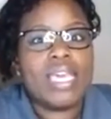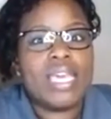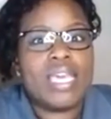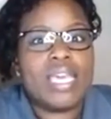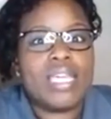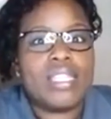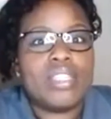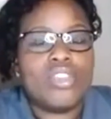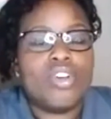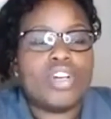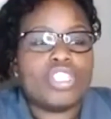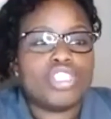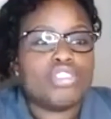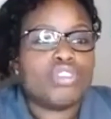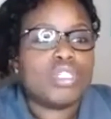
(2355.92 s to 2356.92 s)
your
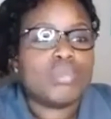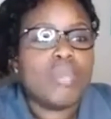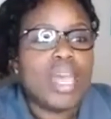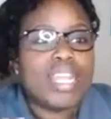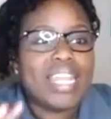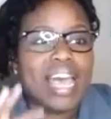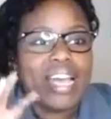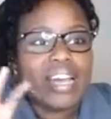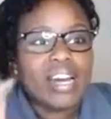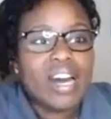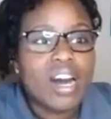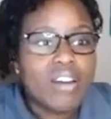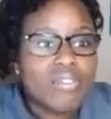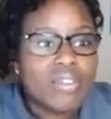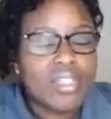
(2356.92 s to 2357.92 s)
insurance might not
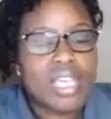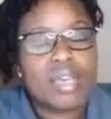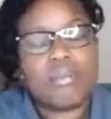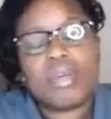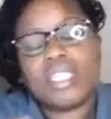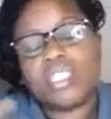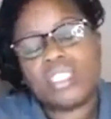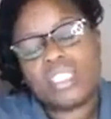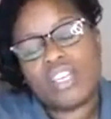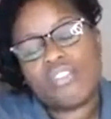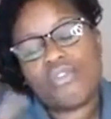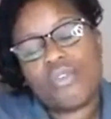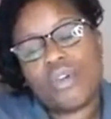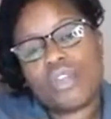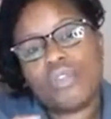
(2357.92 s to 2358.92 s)
cover that much, and
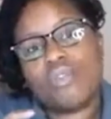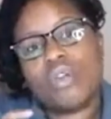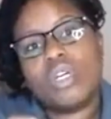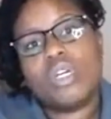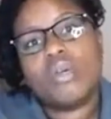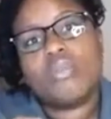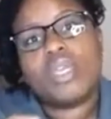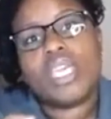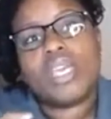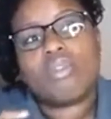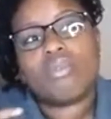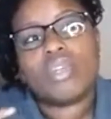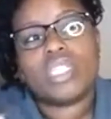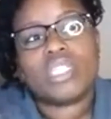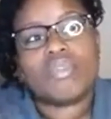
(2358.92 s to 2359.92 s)
therefore you could be at
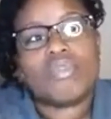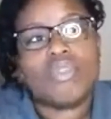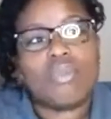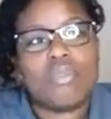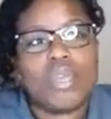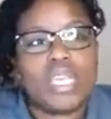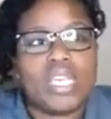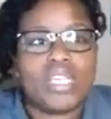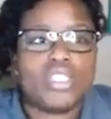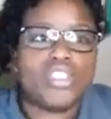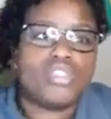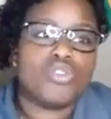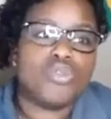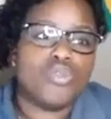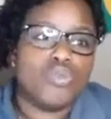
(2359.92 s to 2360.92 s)
risk for being
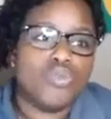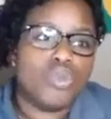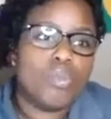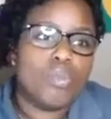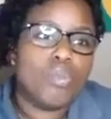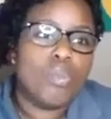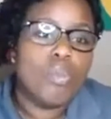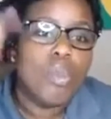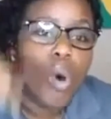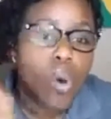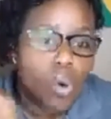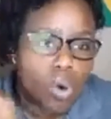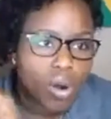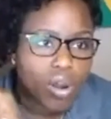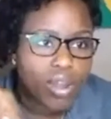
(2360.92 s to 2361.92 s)
sued
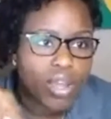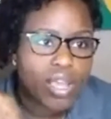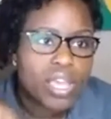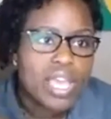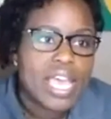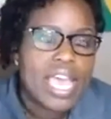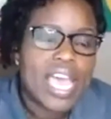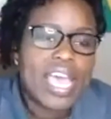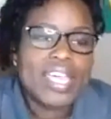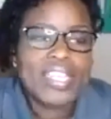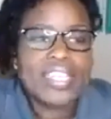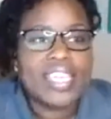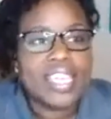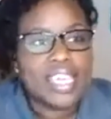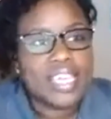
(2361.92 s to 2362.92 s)
more. And
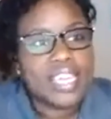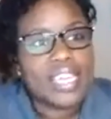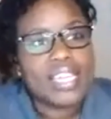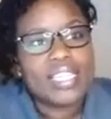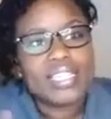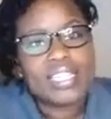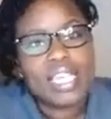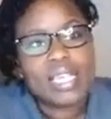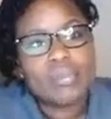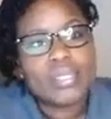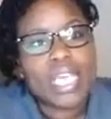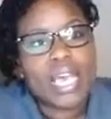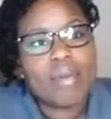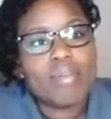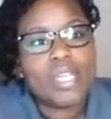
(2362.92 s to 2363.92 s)
then at the same
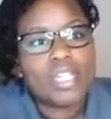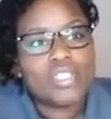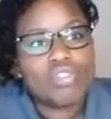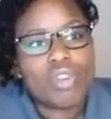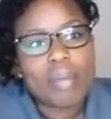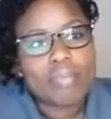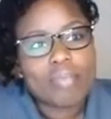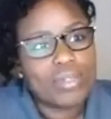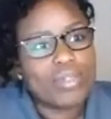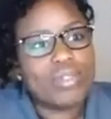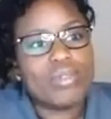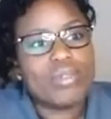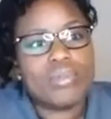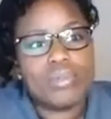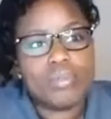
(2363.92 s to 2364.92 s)
time, they'll drop you
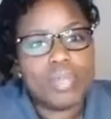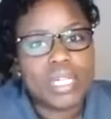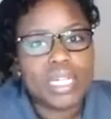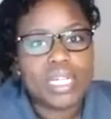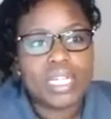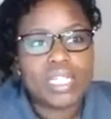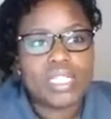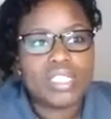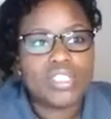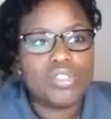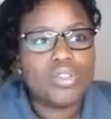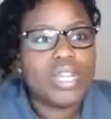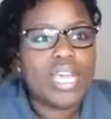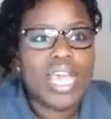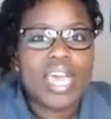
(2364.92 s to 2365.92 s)
too, because you
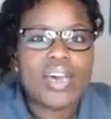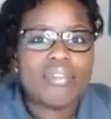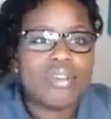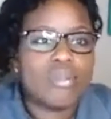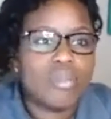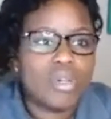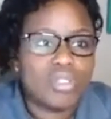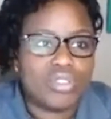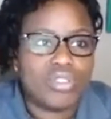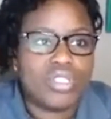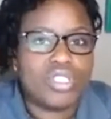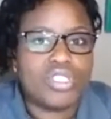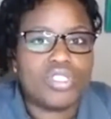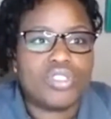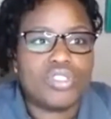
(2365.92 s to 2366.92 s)
didn't have commercial
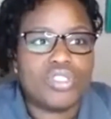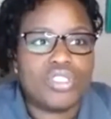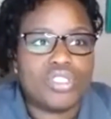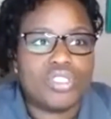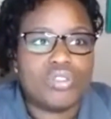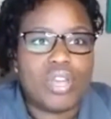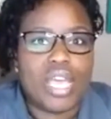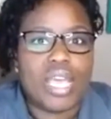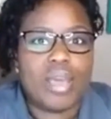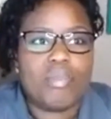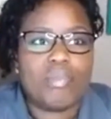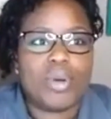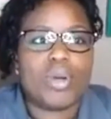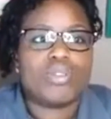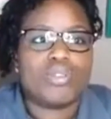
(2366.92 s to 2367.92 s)
insurance, you had
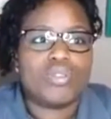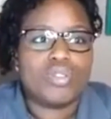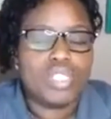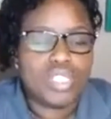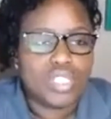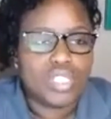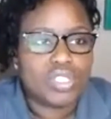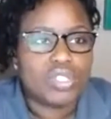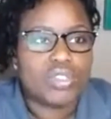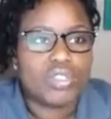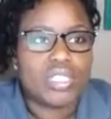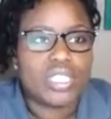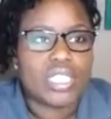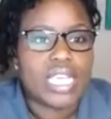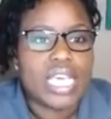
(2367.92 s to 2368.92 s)
personal
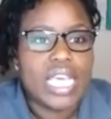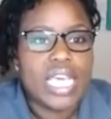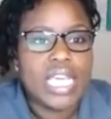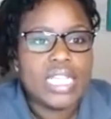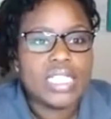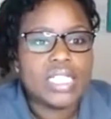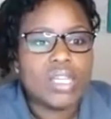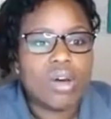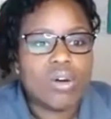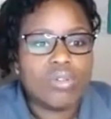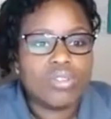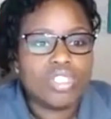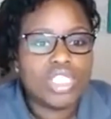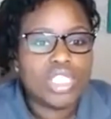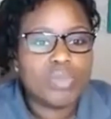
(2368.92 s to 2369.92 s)
insurance. So
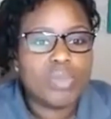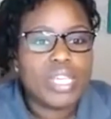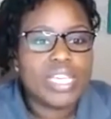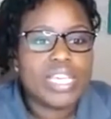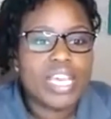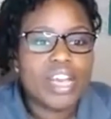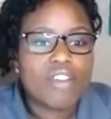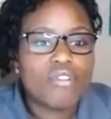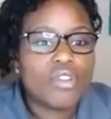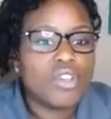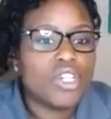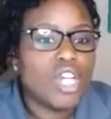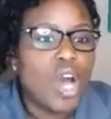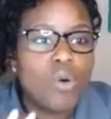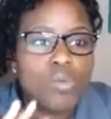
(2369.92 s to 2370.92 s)
just be careful.
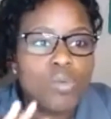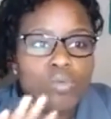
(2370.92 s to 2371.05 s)
Don't